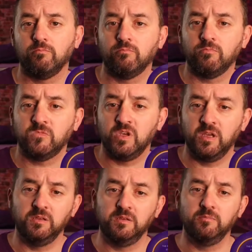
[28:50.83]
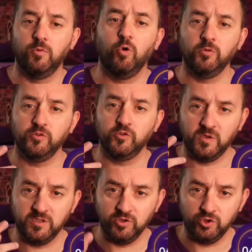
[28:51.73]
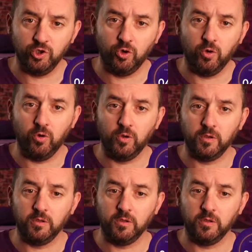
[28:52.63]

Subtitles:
Take this moment to enjoy